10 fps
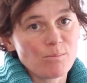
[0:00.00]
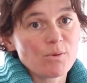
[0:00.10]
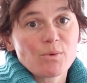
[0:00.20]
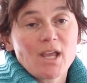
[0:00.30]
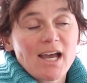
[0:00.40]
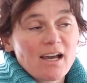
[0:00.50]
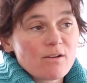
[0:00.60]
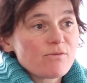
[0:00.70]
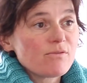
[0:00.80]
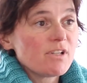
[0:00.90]
But we
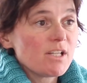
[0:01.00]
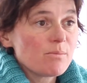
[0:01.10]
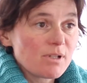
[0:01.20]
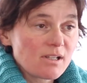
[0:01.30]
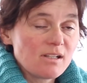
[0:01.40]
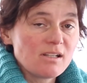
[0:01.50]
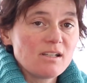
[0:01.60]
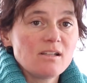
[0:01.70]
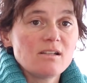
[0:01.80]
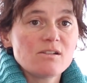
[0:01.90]
have the
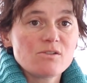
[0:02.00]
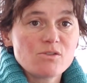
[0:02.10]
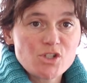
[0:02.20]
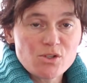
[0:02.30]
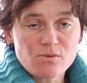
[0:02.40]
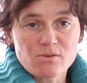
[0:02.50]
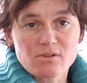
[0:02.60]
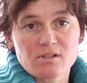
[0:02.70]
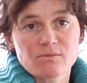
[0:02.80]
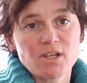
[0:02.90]
ability to choose.